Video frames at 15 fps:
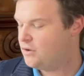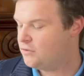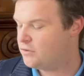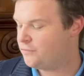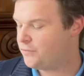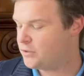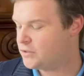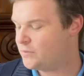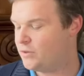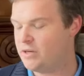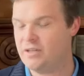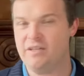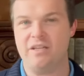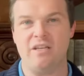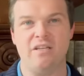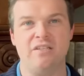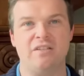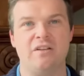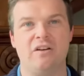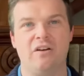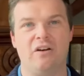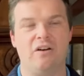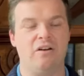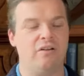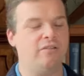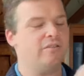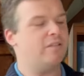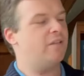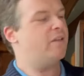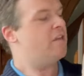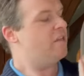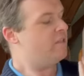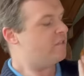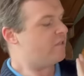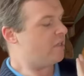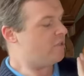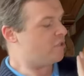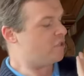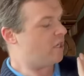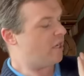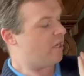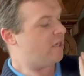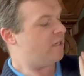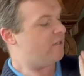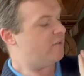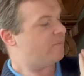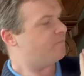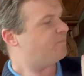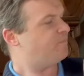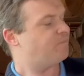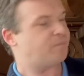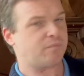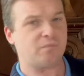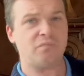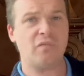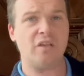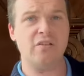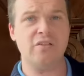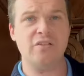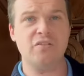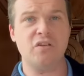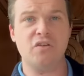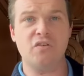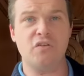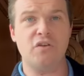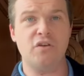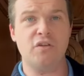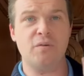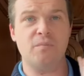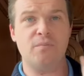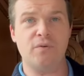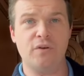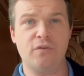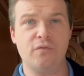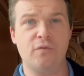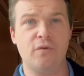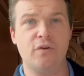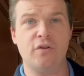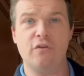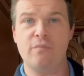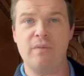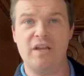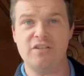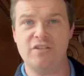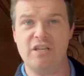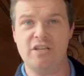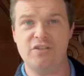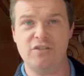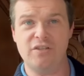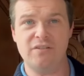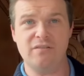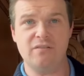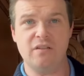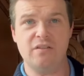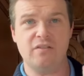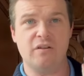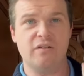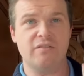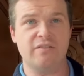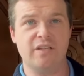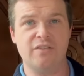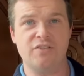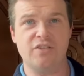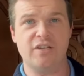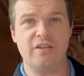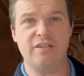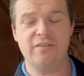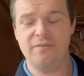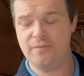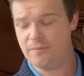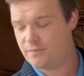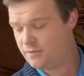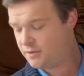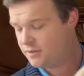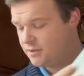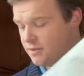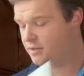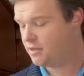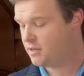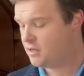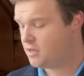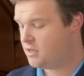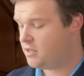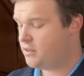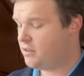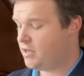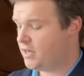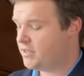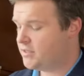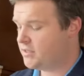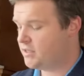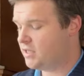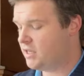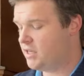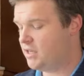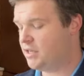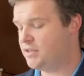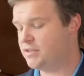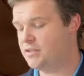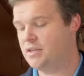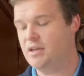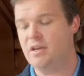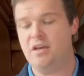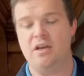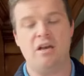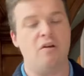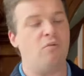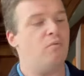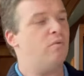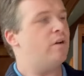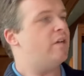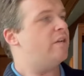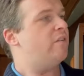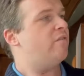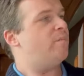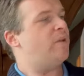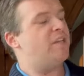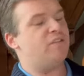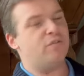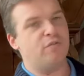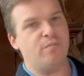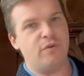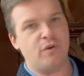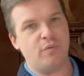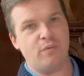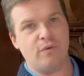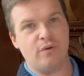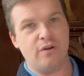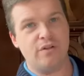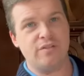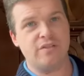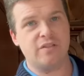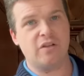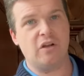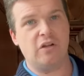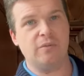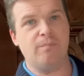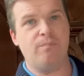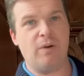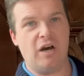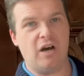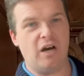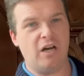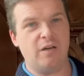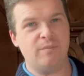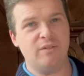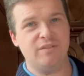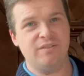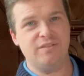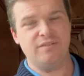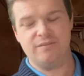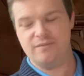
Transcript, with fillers: The first one is called Sunshine. This is a good book for your imagination. It's called Sunshine. Next is one of the Maine student book awards called Bob.